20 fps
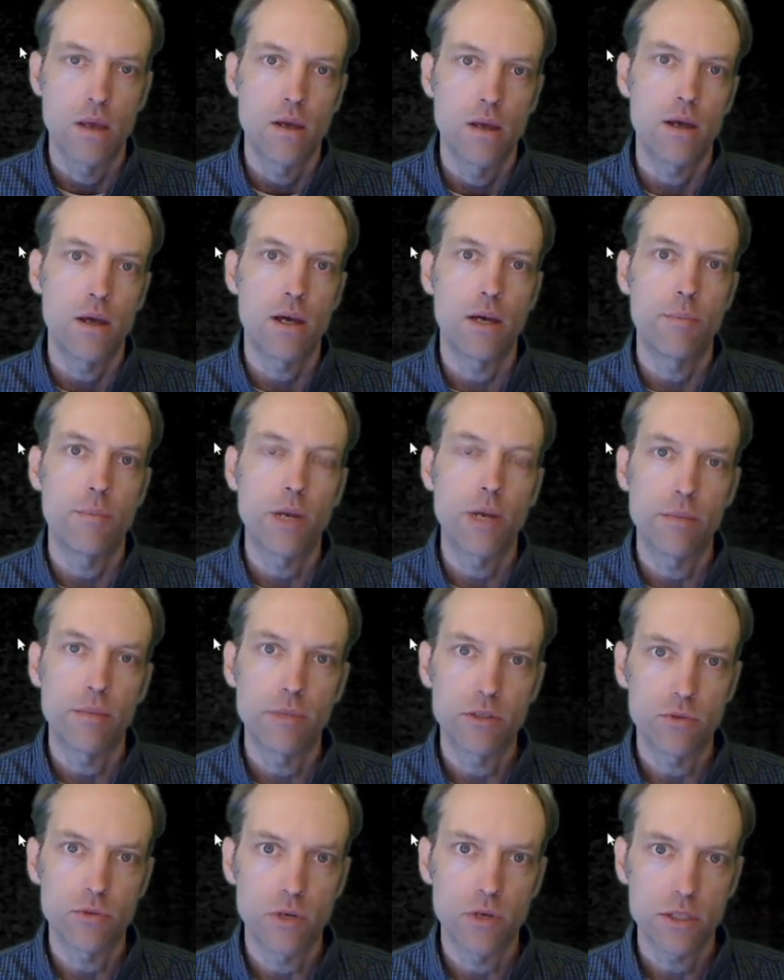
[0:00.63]
Hi, my name
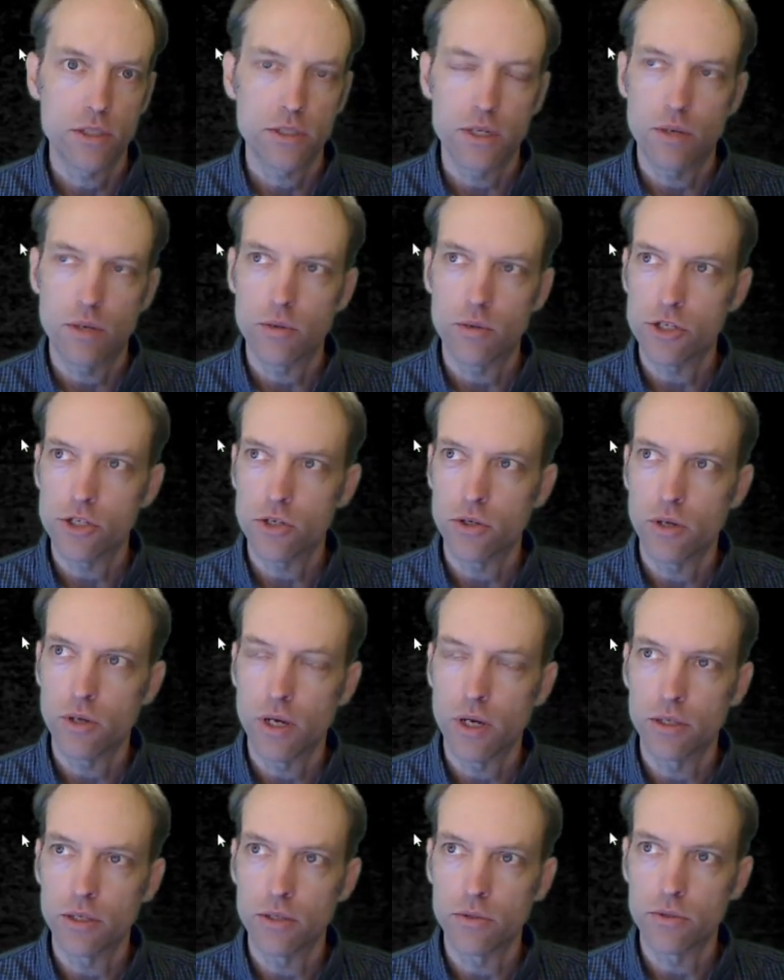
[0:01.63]
is Russ, and I want to show you how
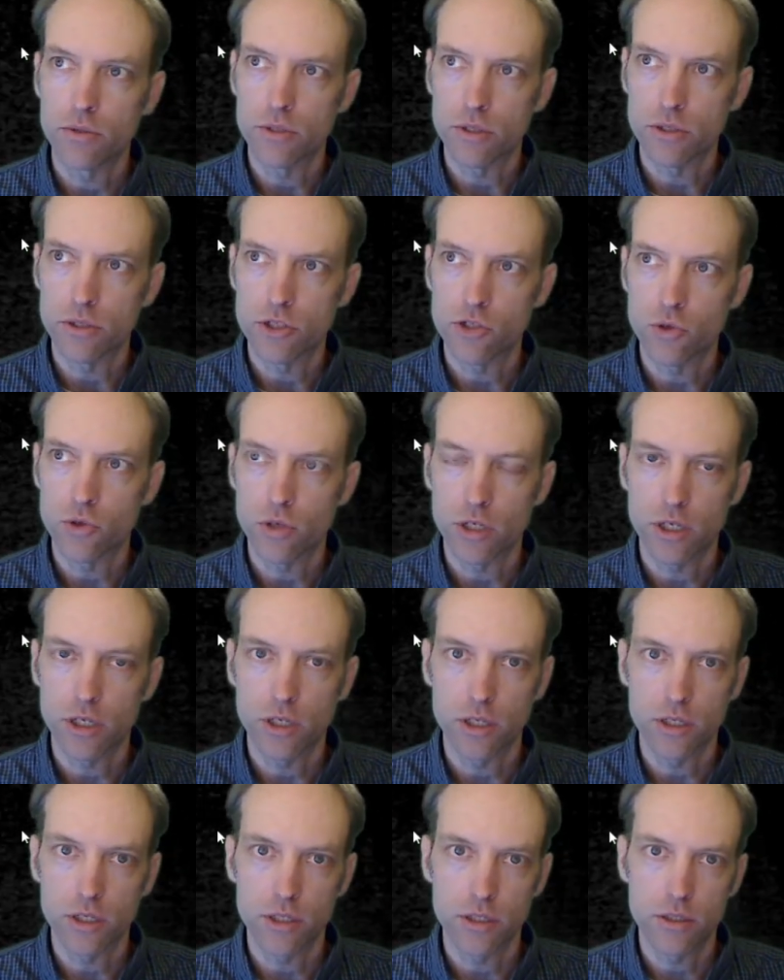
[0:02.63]
to use a
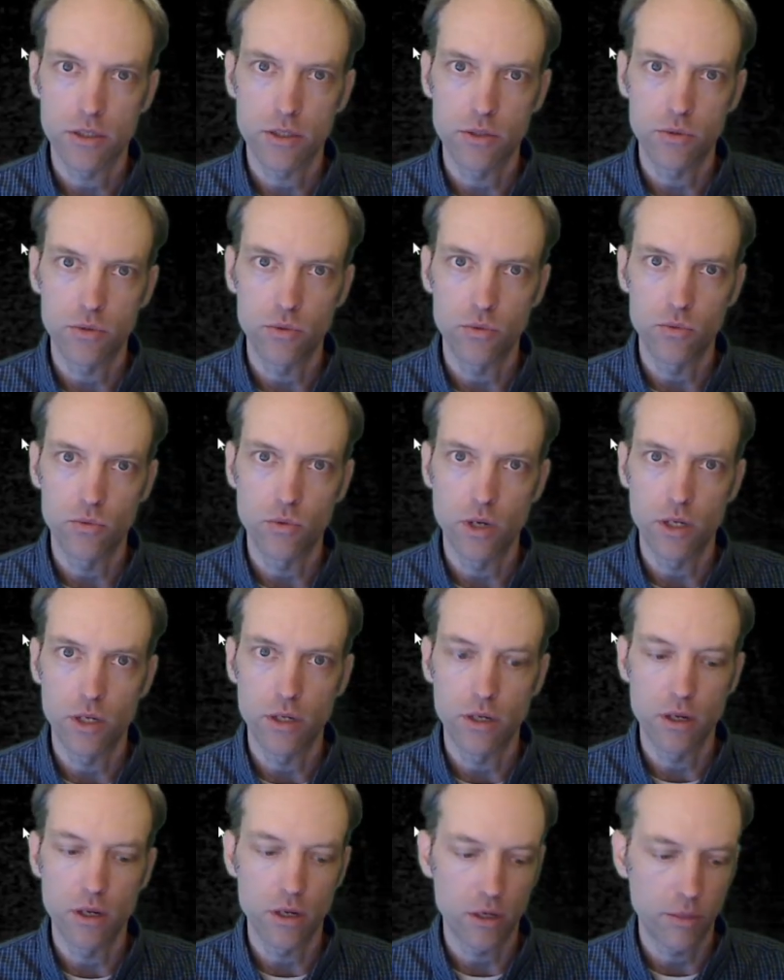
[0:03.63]
shortcut to
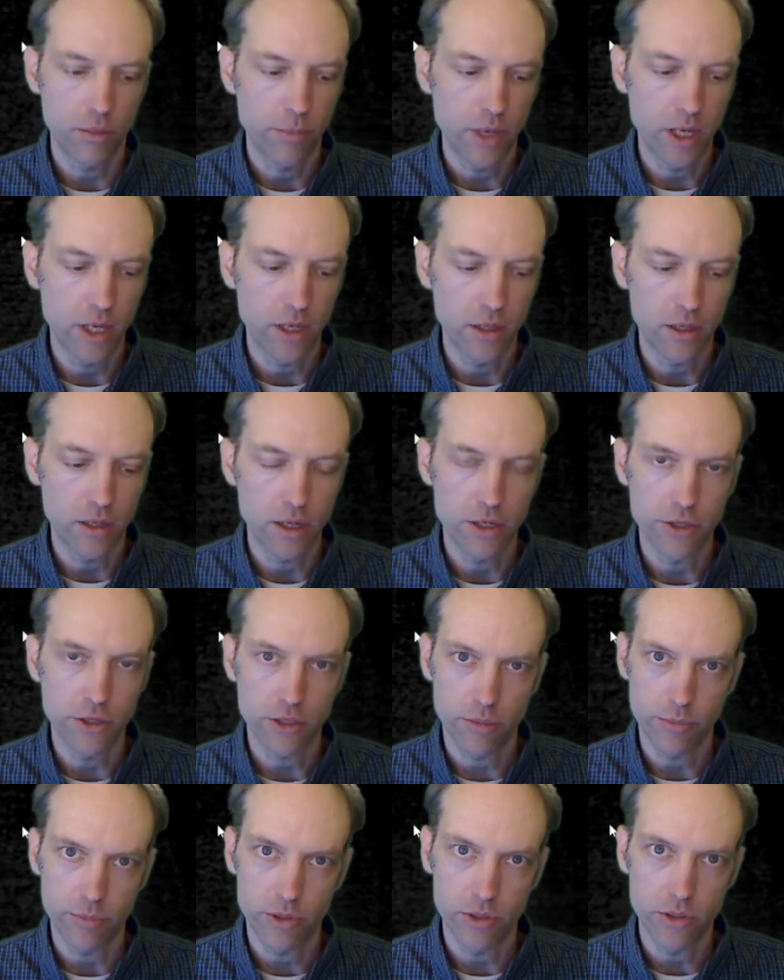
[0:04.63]
run a command on your
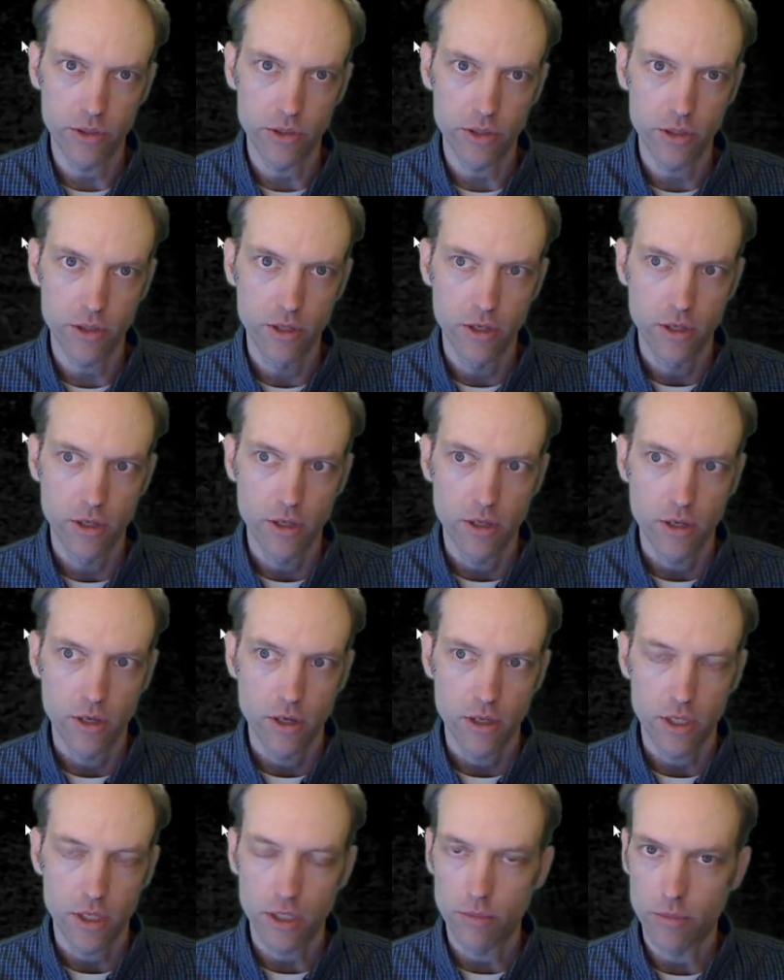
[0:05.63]
computer.
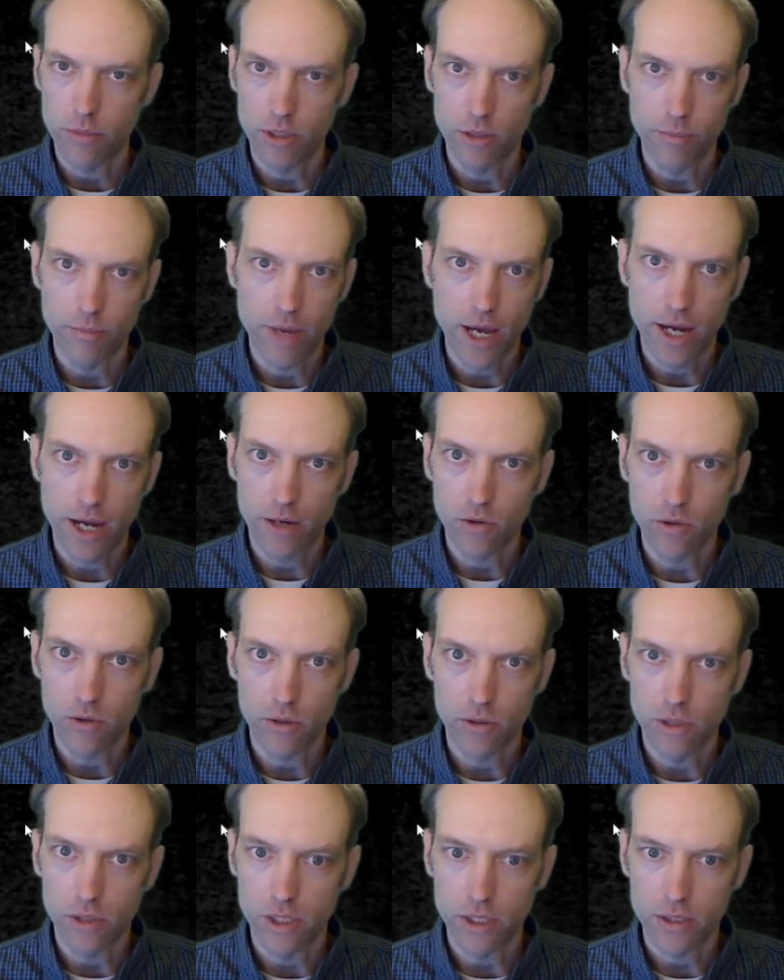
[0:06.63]
It can be a Mac or
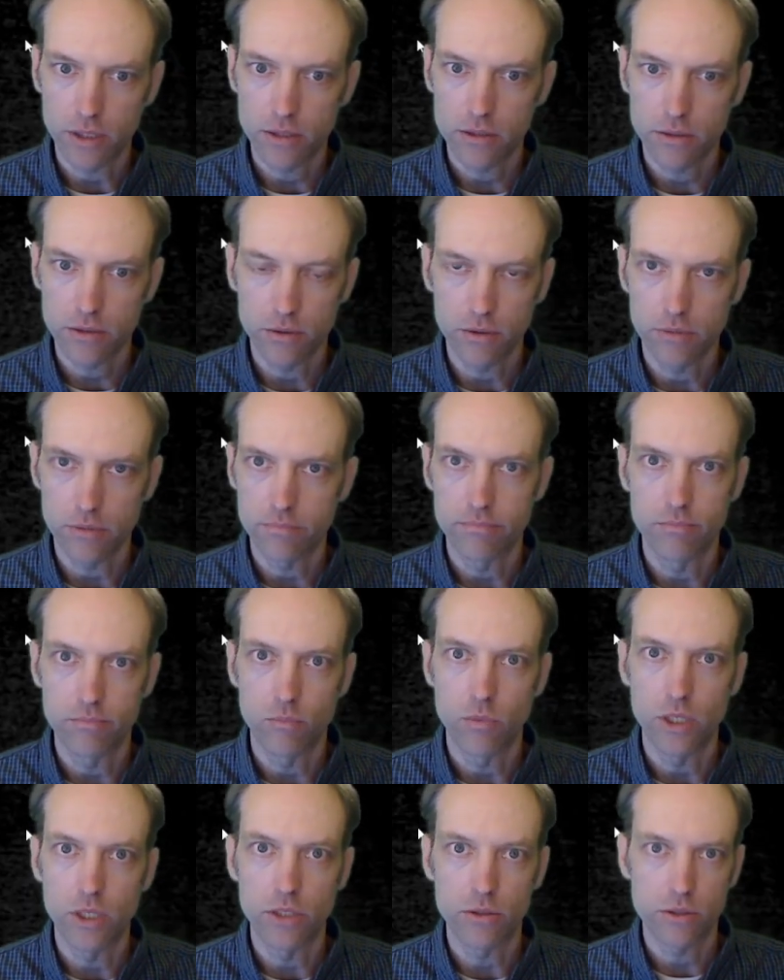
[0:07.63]
Linux or
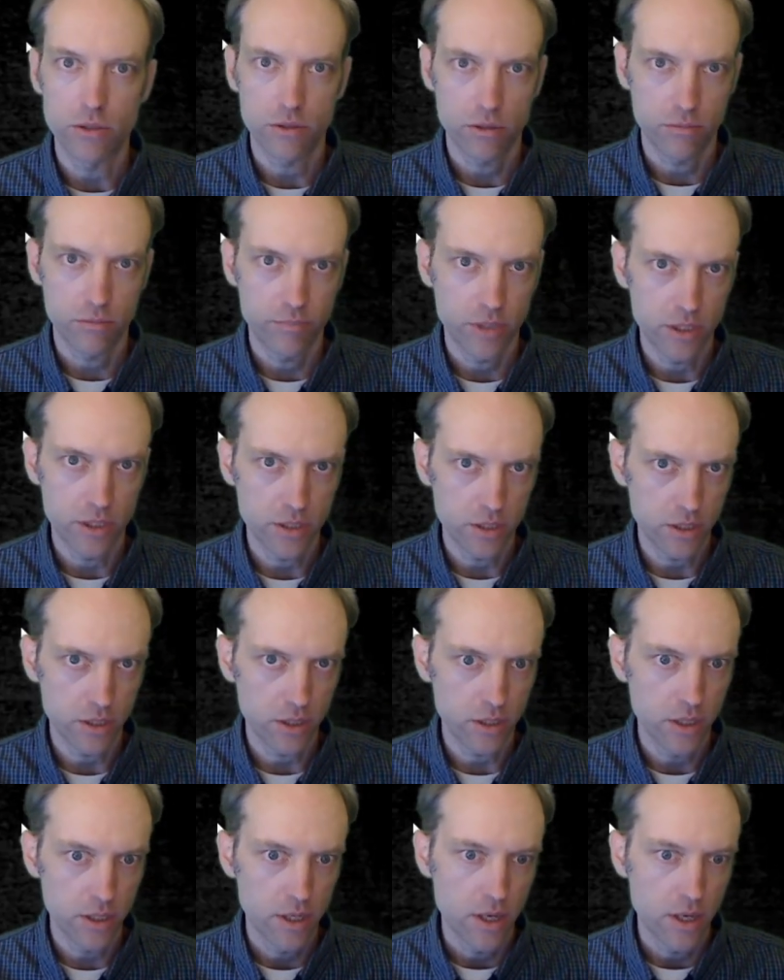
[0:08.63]
Windows PC.